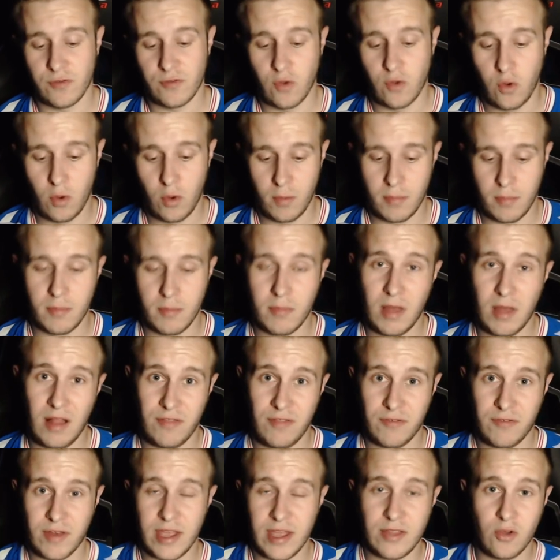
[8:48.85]
So
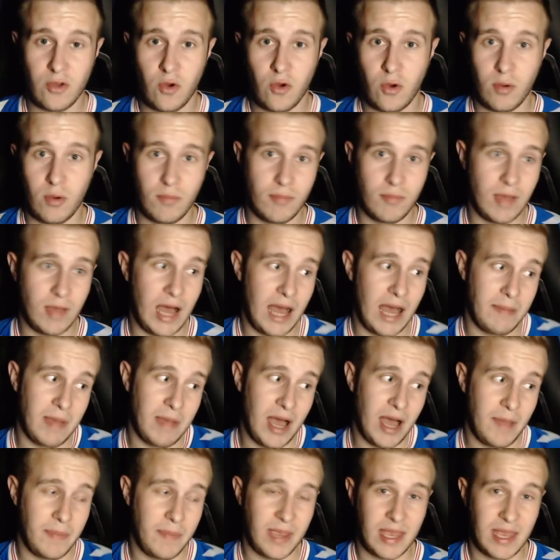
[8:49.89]
Alfredo, I'm
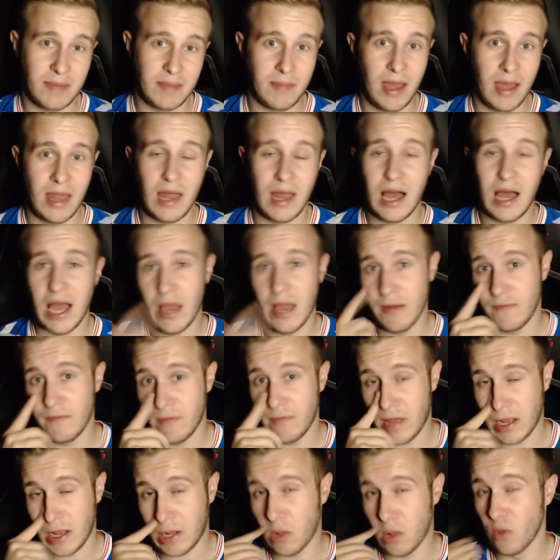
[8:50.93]
happy to admit that.
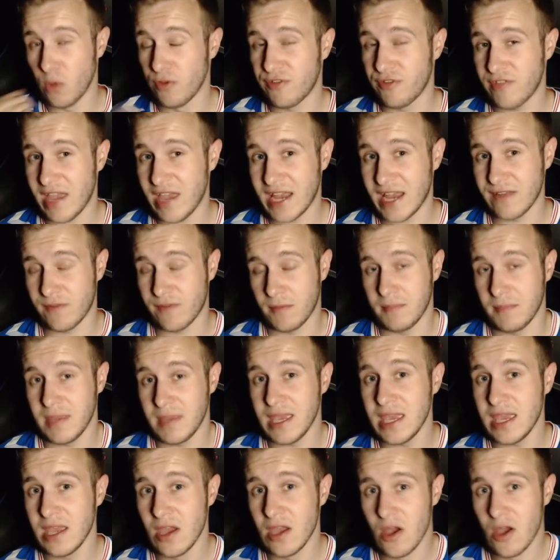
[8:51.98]
A close second for
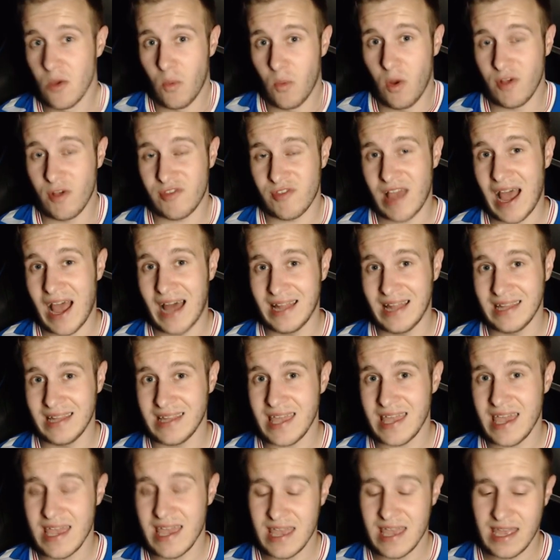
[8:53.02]
me was
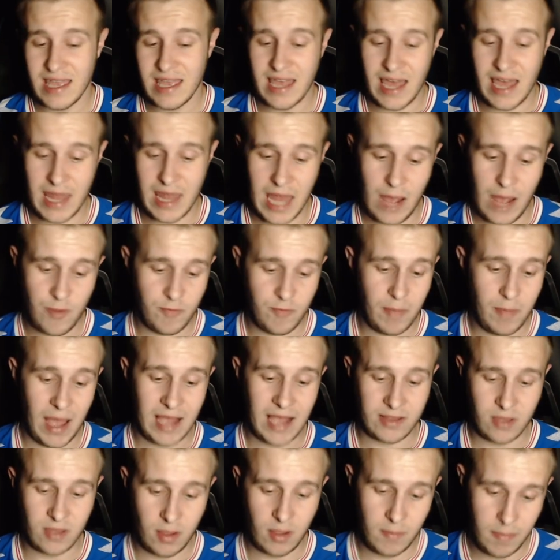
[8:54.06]
Halliday, and that was
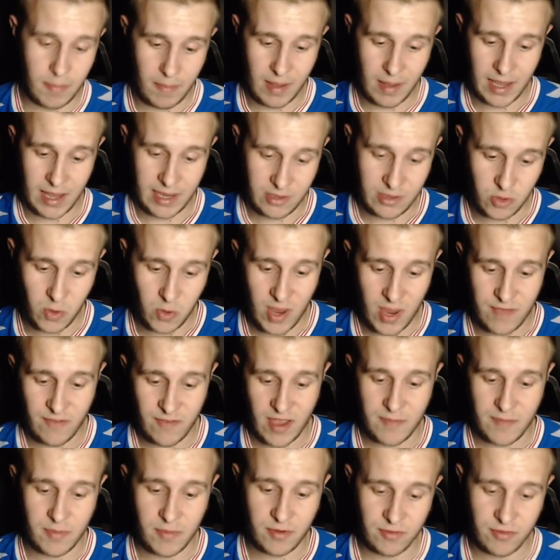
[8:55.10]
backed up by
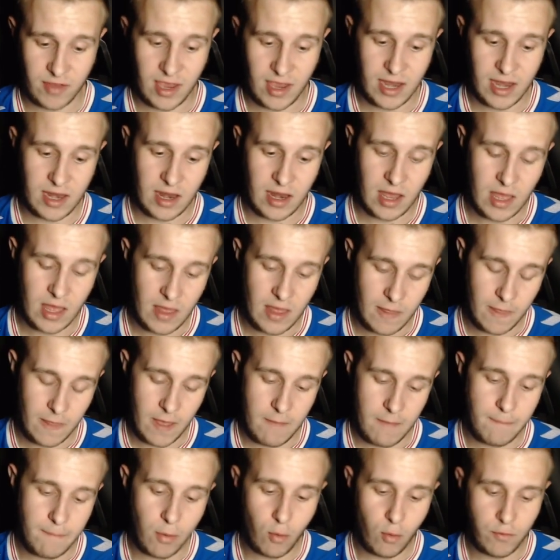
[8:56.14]
25%.
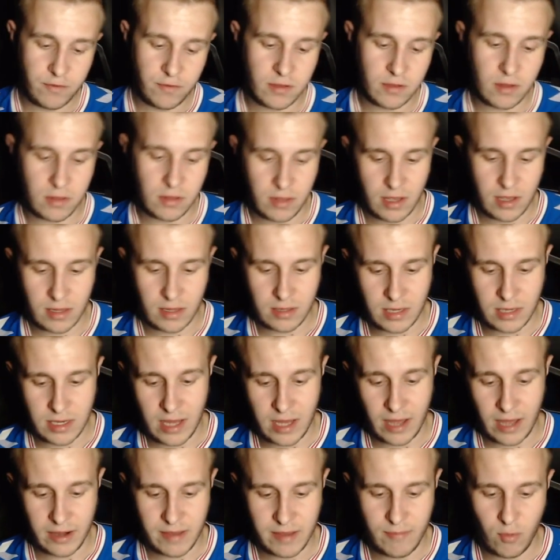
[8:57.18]
Then Post at 13,
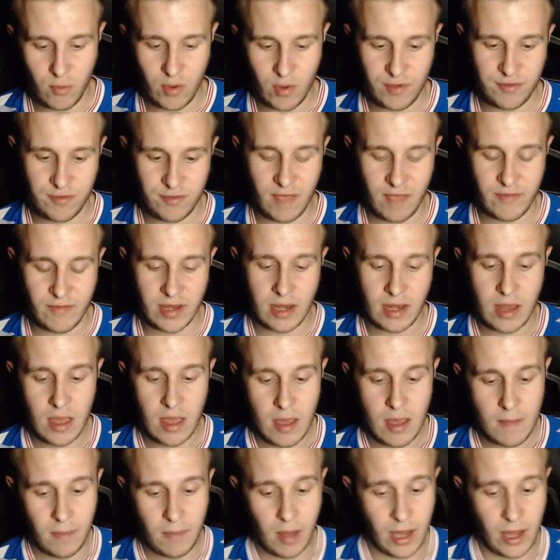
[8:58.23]
Aribo at 7.
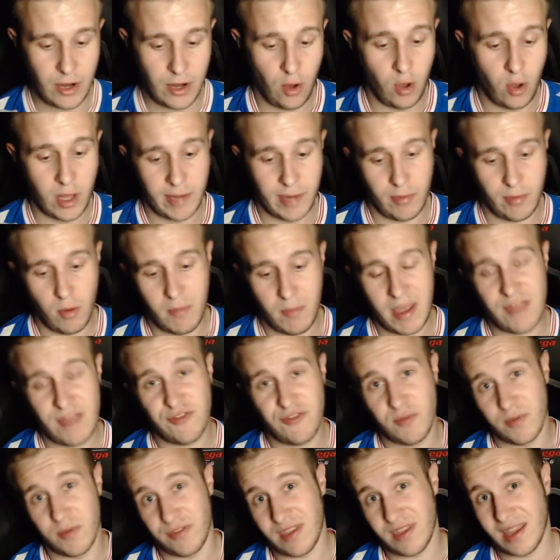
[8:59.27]
But an honourable
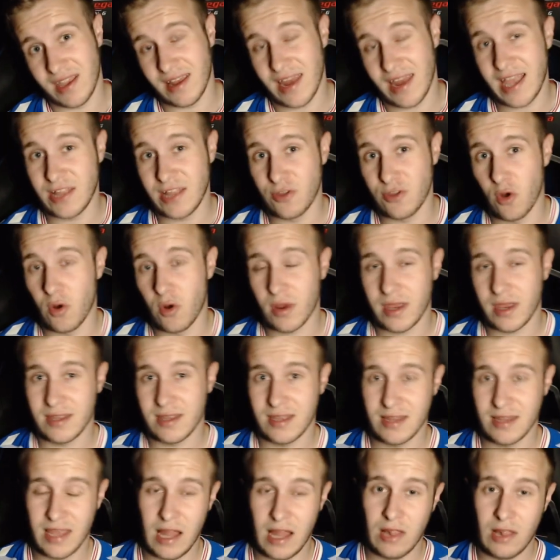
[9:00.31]
mention was to Greg Doherty today.